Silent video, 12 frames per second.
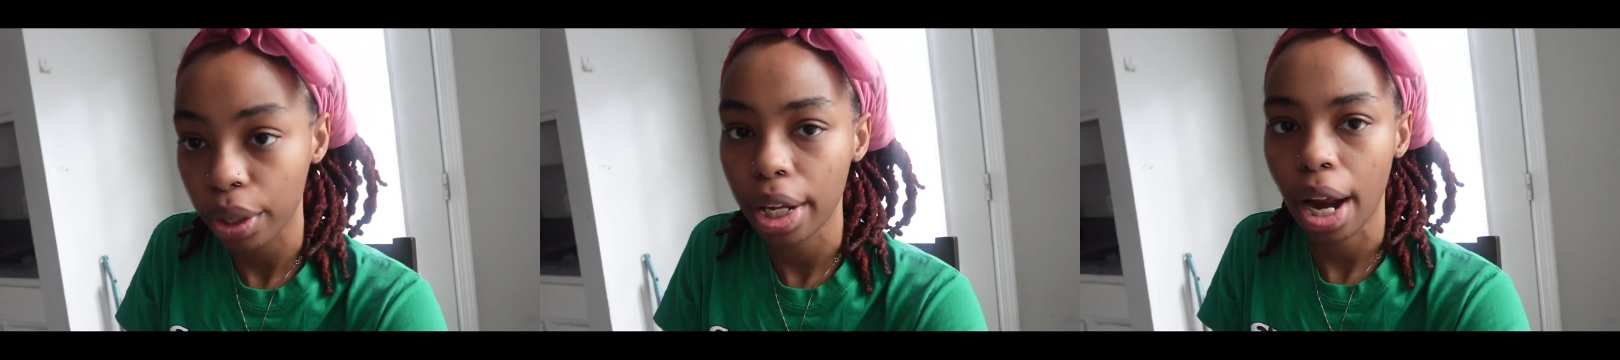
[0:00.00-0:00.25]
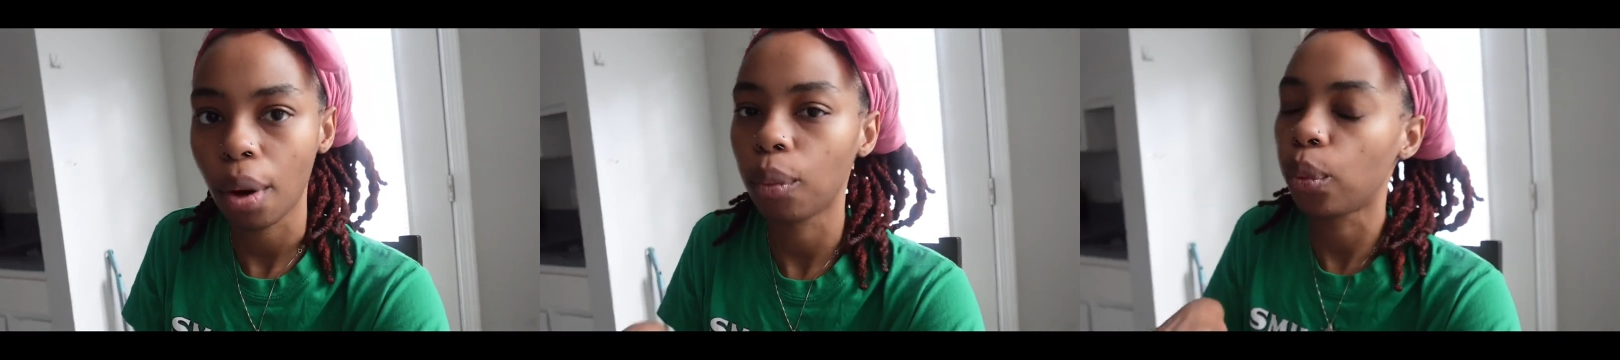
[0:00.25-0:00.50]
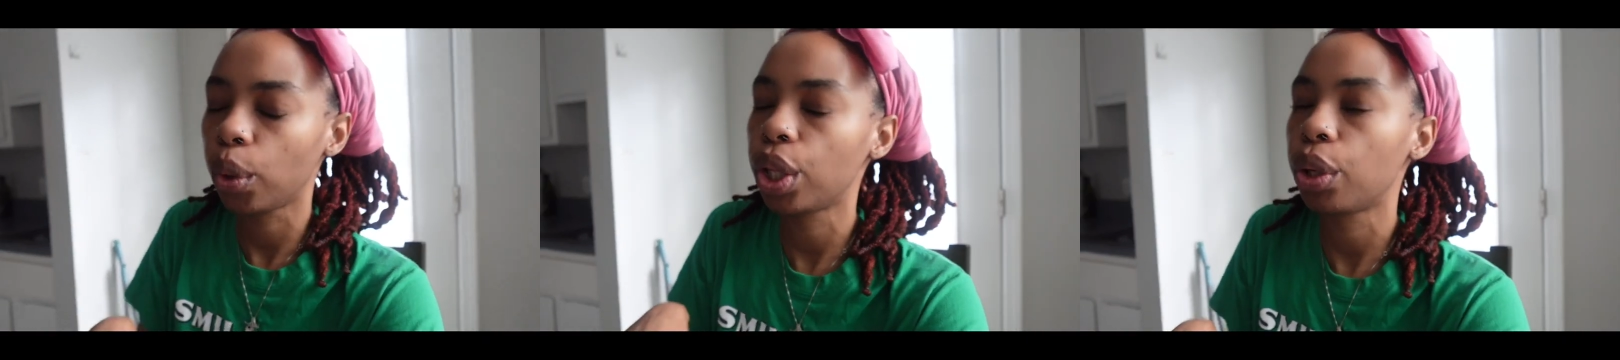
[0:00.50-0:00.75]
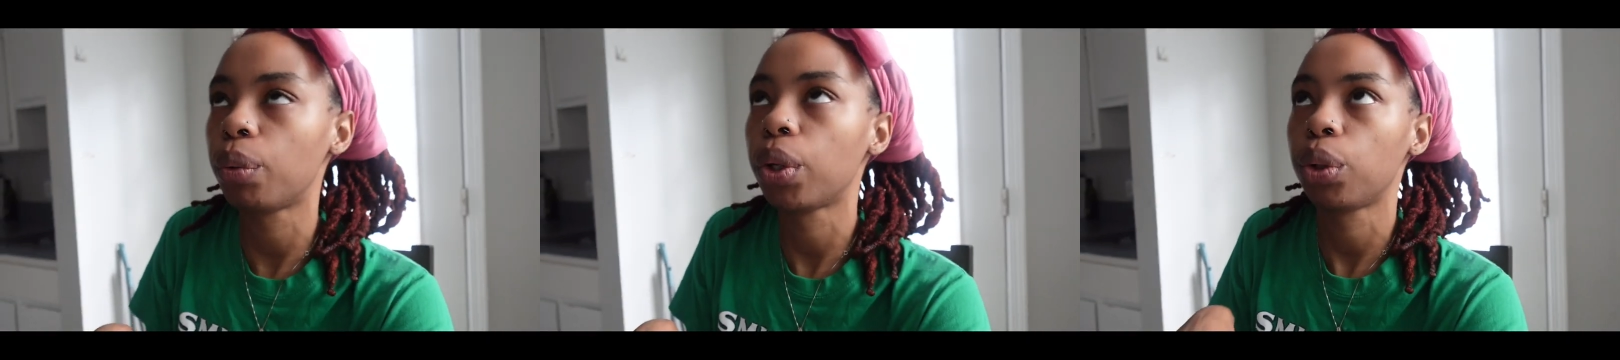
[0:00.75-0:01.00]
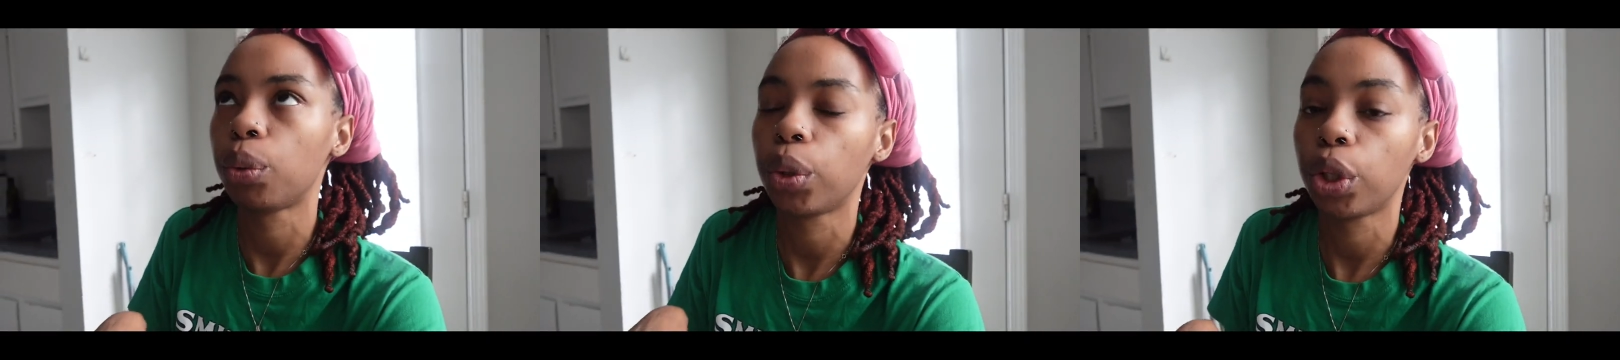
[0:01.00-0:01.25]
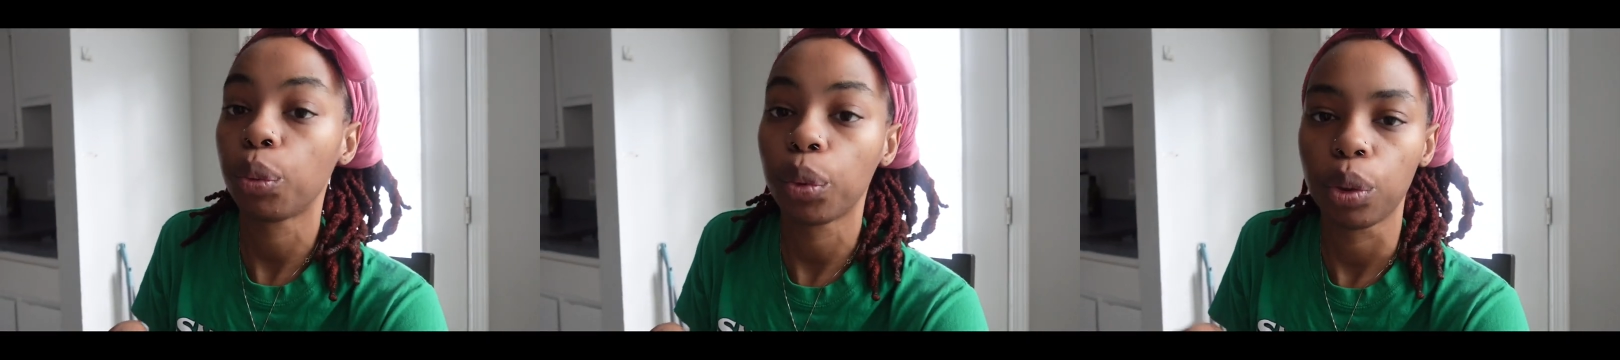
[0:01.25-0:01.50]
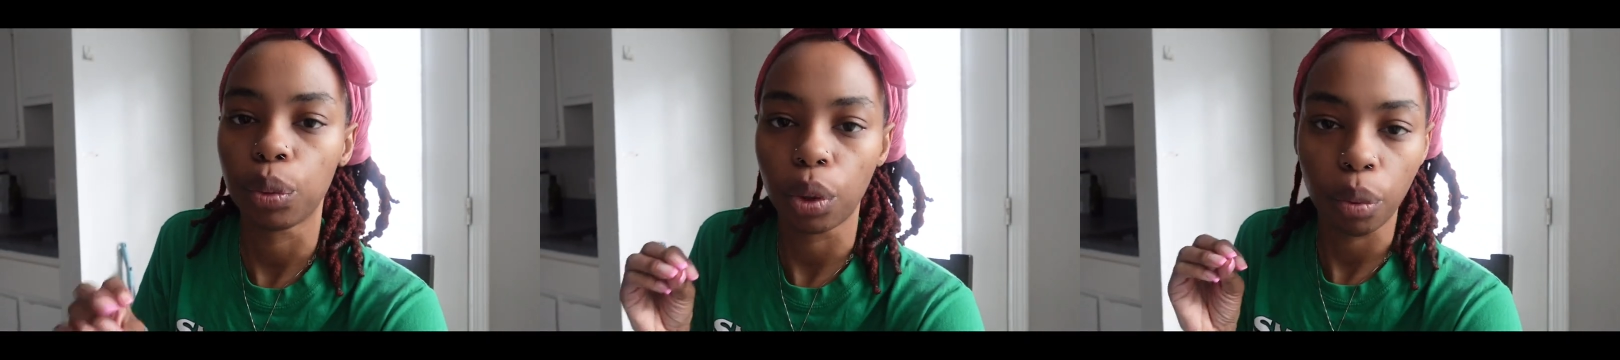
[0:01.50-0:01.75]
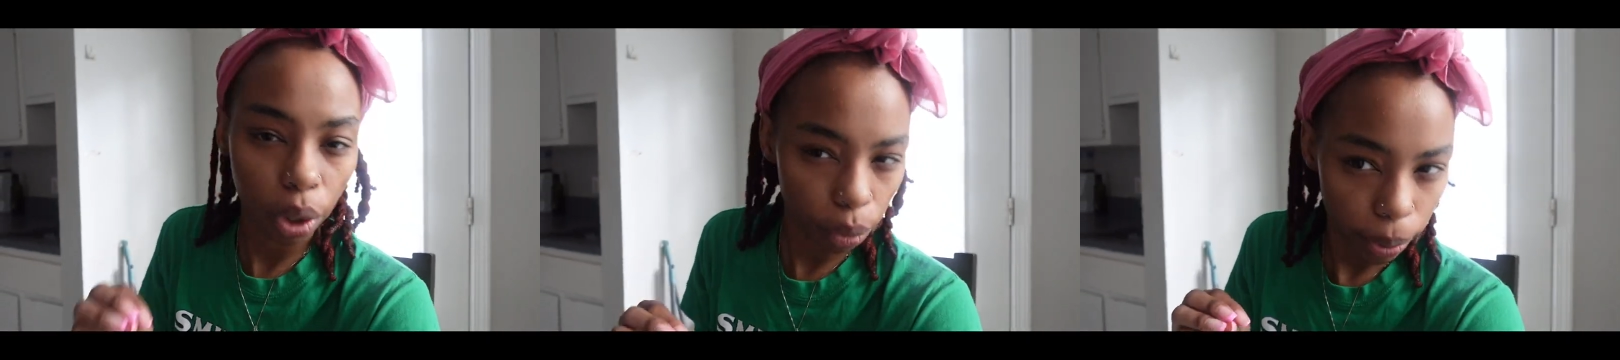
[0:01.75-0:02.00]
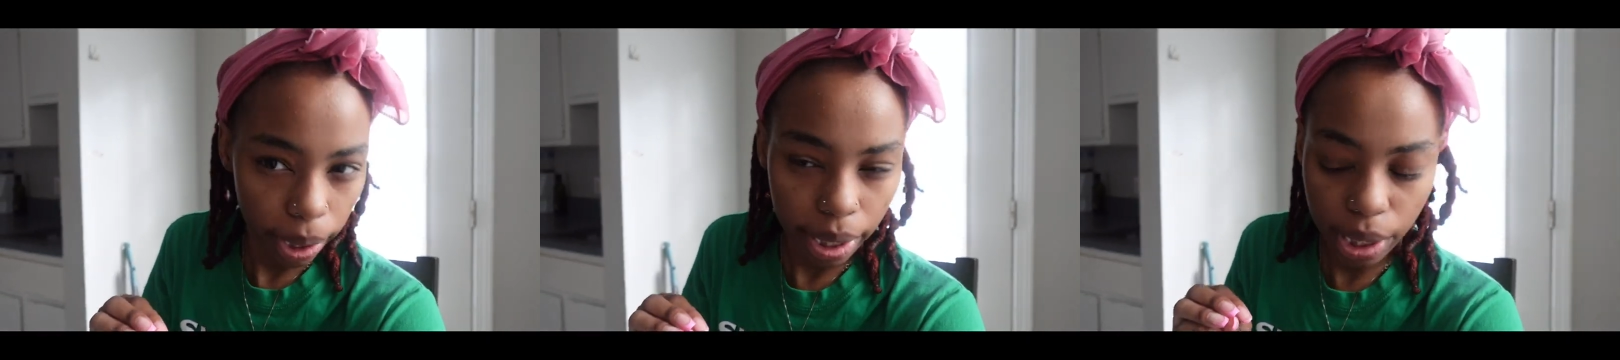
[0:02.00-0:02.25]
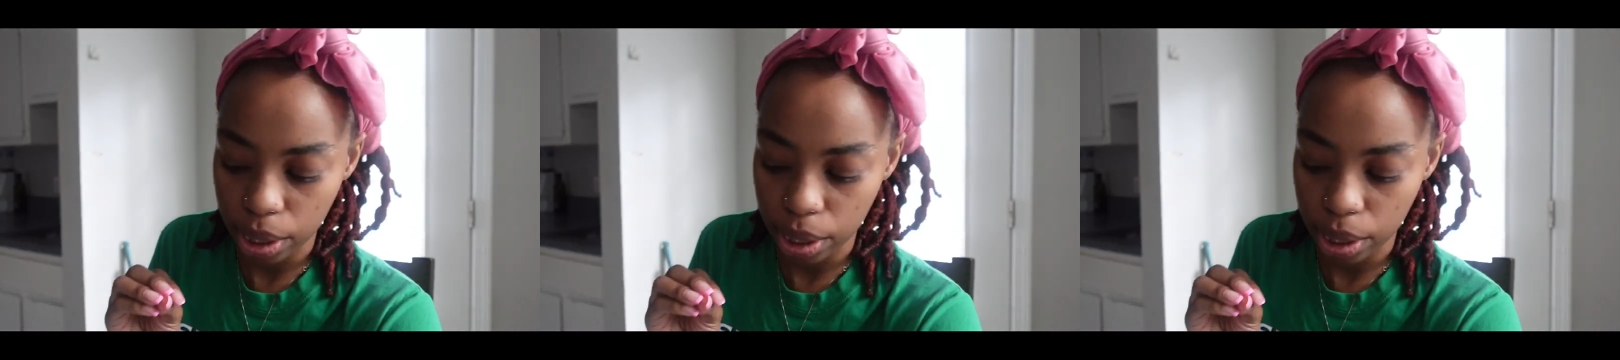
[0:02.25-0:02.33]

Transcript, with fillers: that I really, really, really, really want to work with.